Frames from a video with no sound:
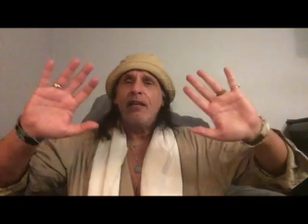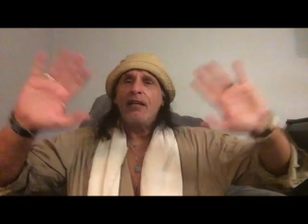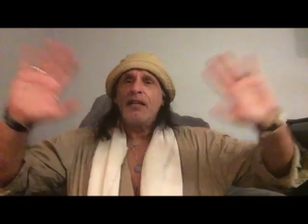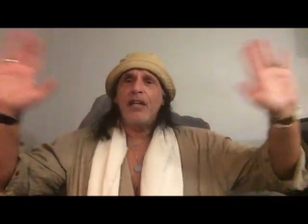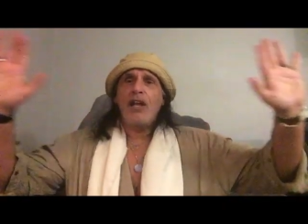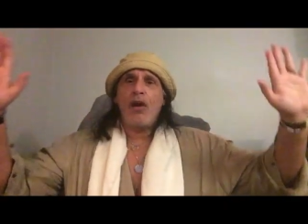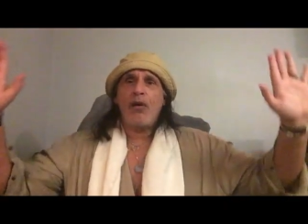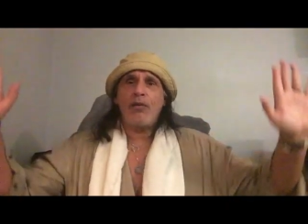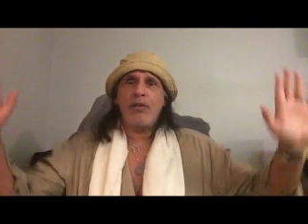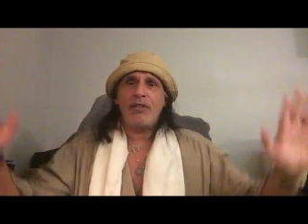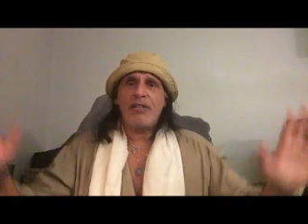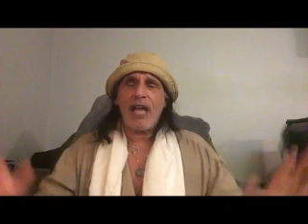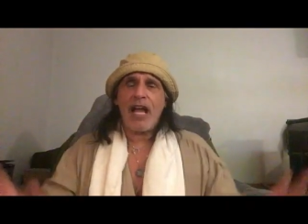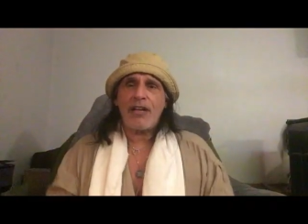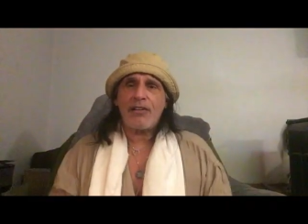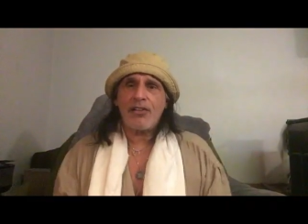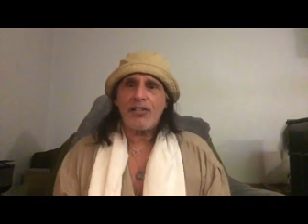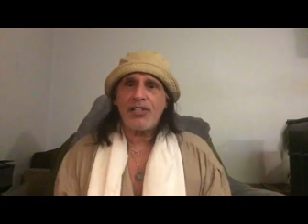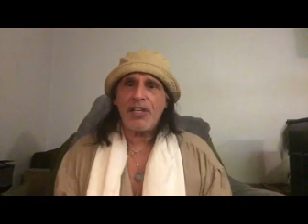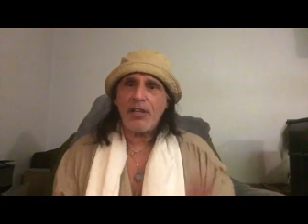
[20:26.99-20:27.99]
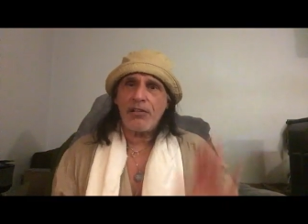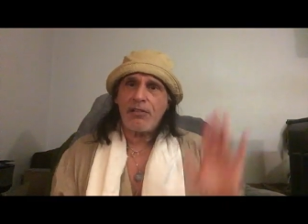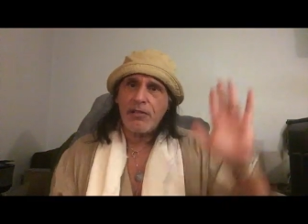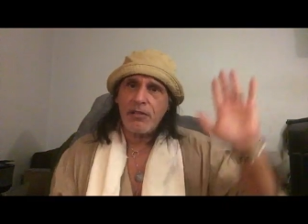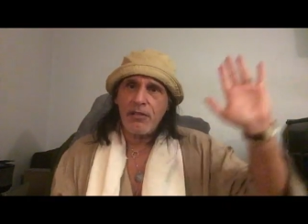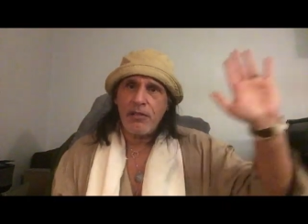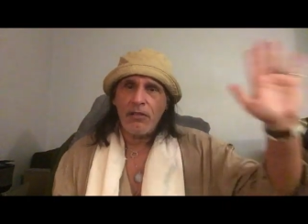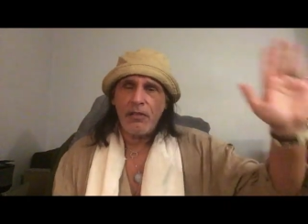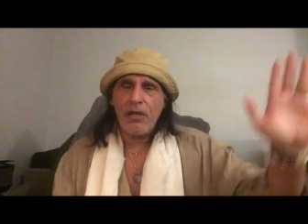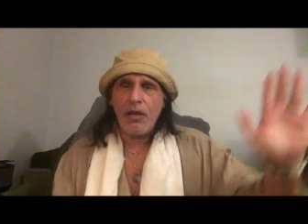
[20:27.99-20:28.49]
you know the doctor said
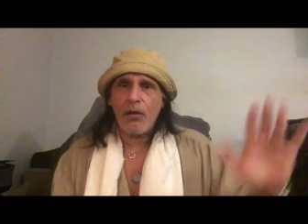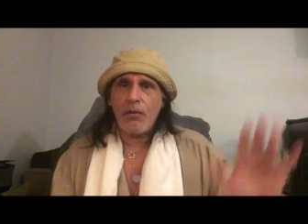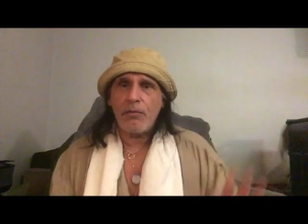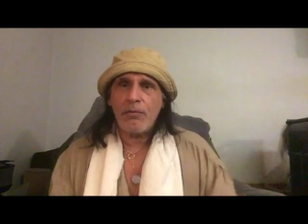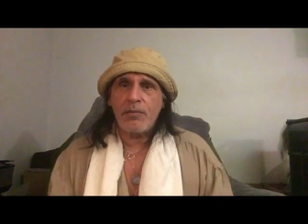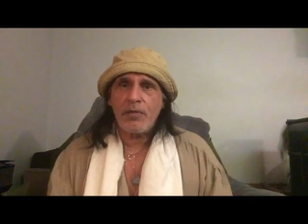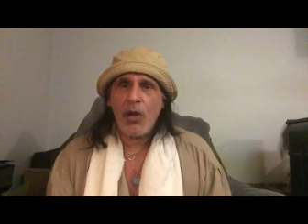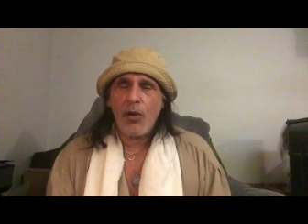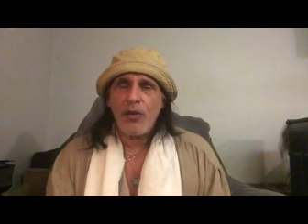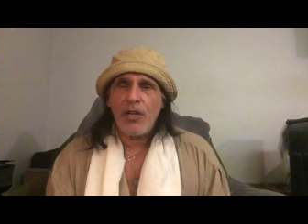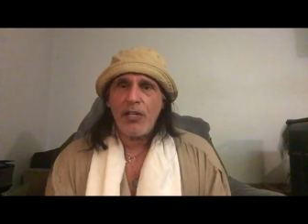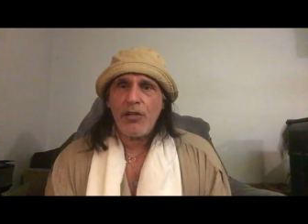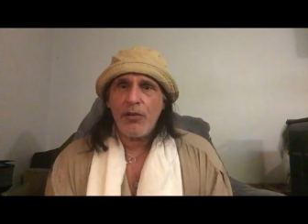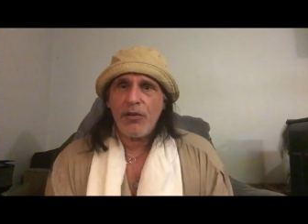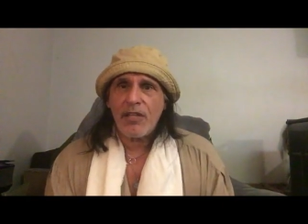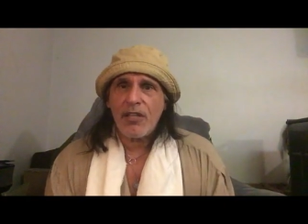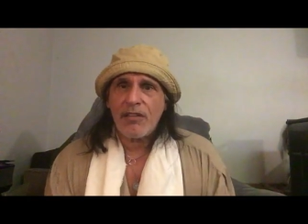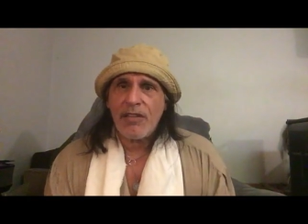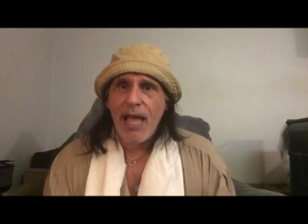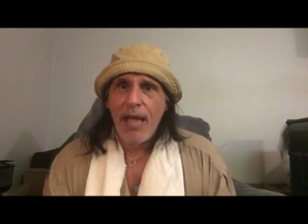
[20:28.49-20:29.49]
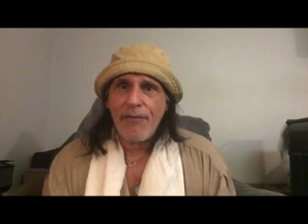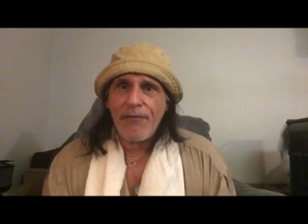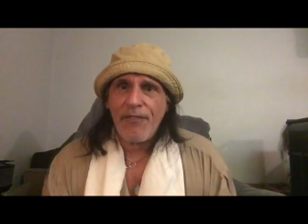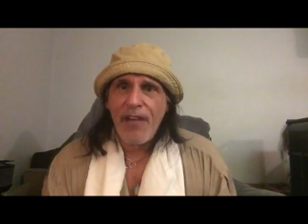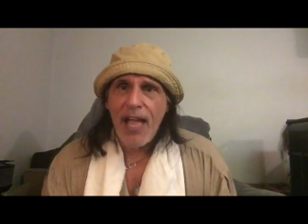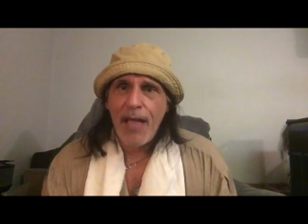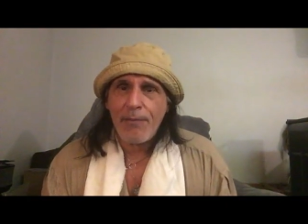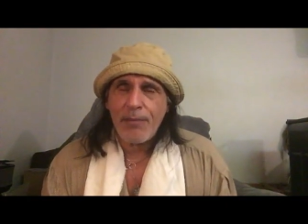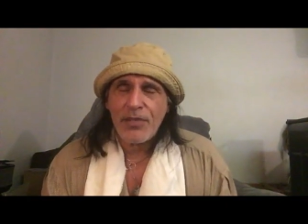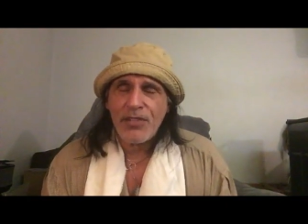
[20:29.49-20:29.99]
you know, Tony, you're in the top
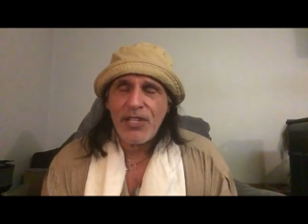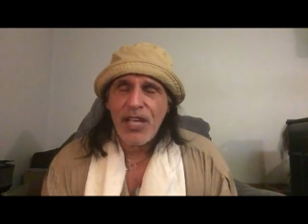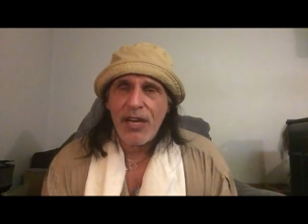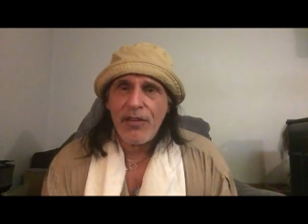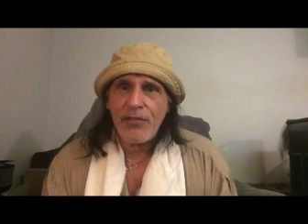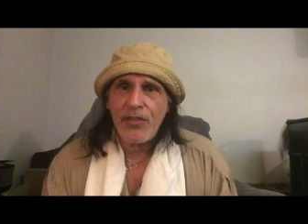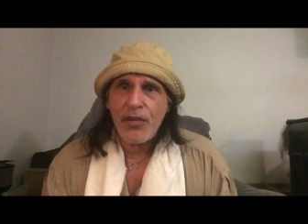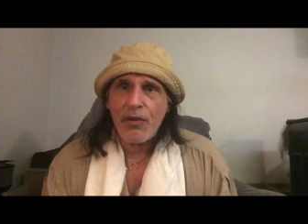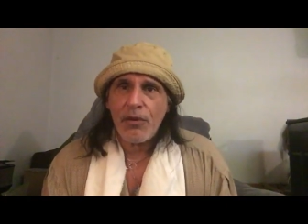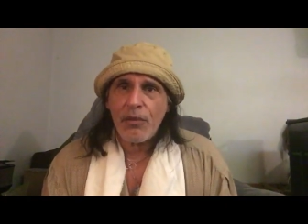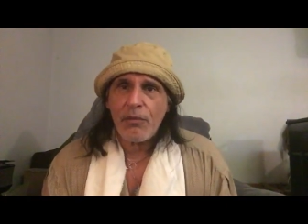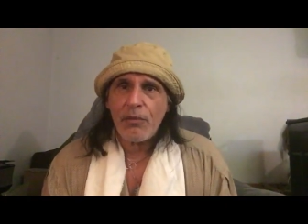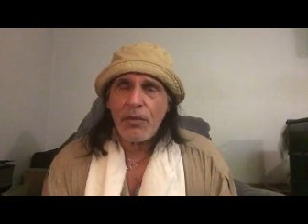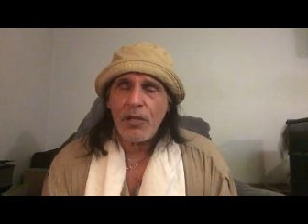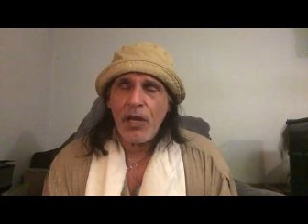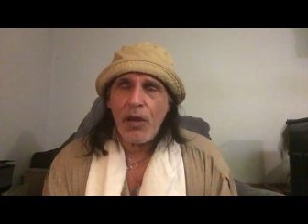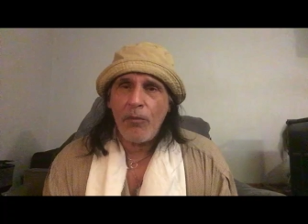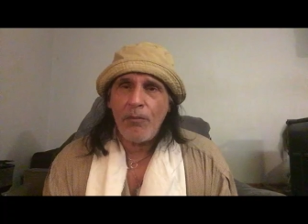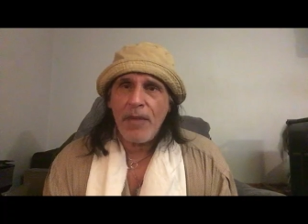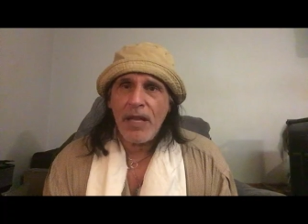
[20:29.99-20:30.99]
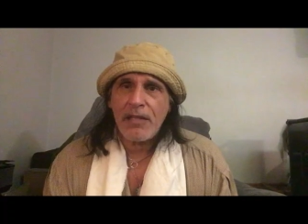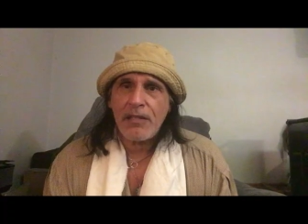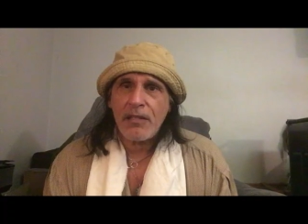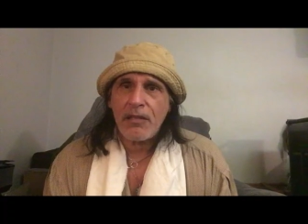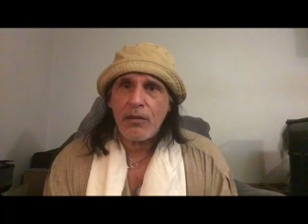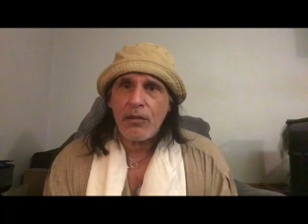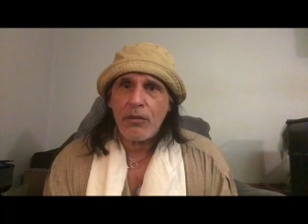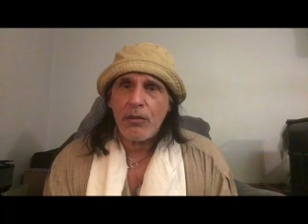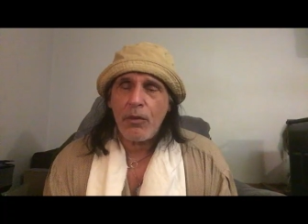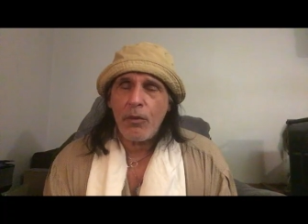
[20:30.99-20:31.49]
5% of your, you know, mental
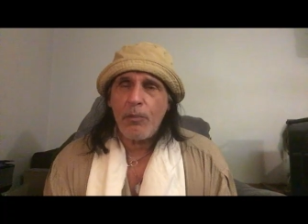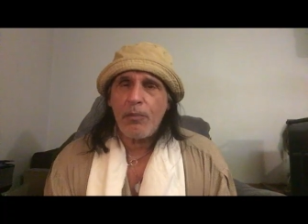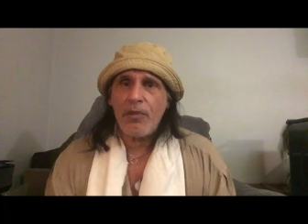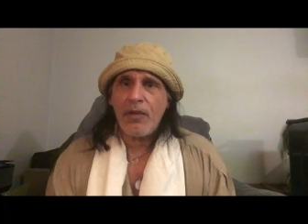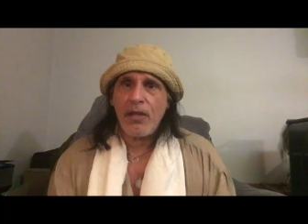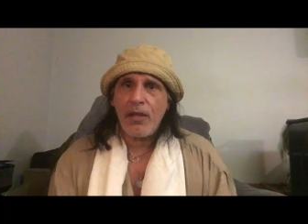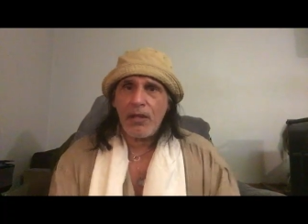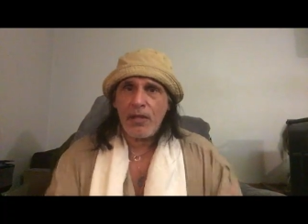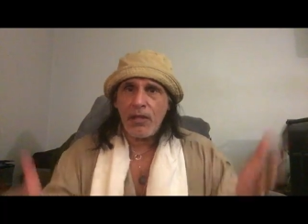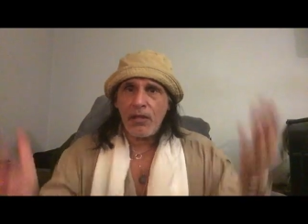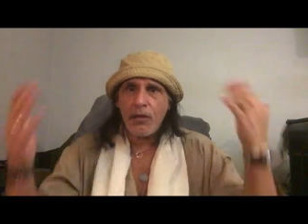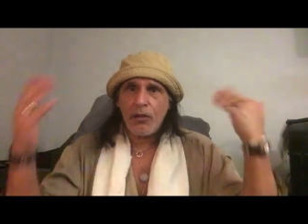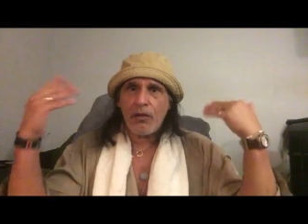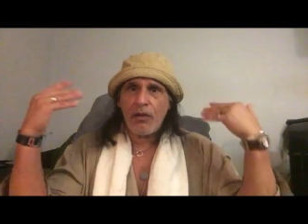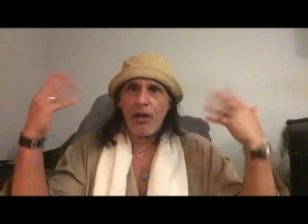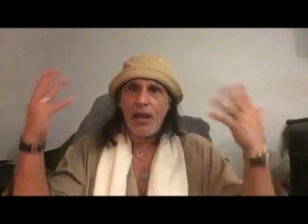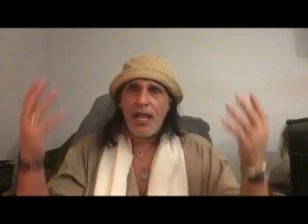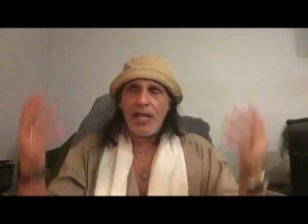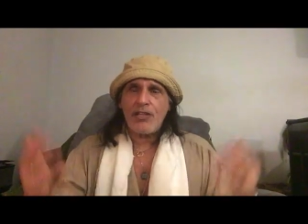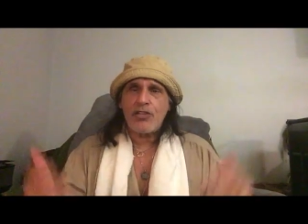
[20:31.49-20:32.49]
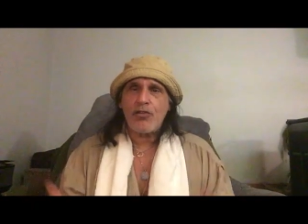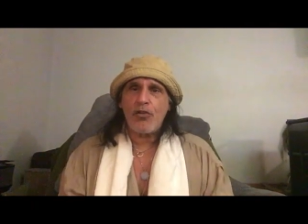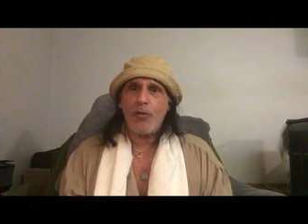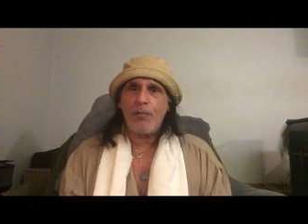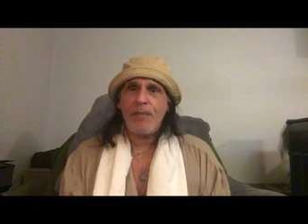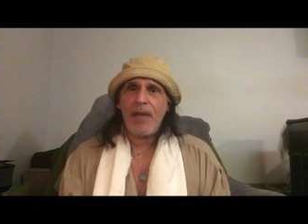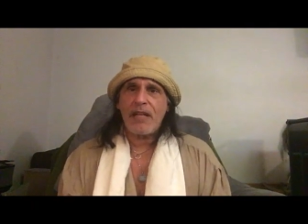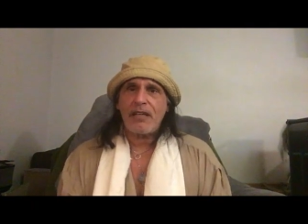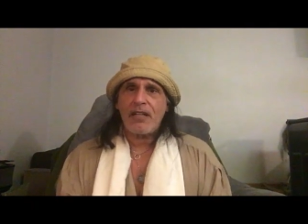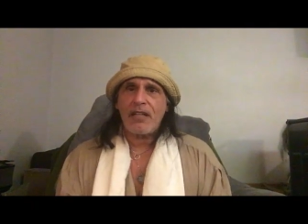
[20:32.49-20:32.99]
group, uh, your age group
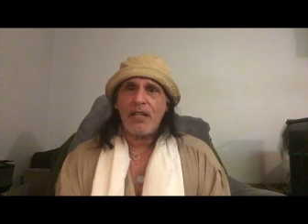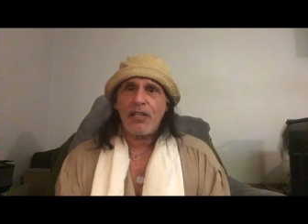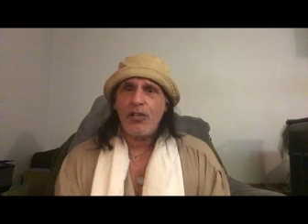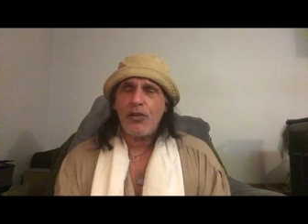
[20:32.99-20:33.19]
mentally.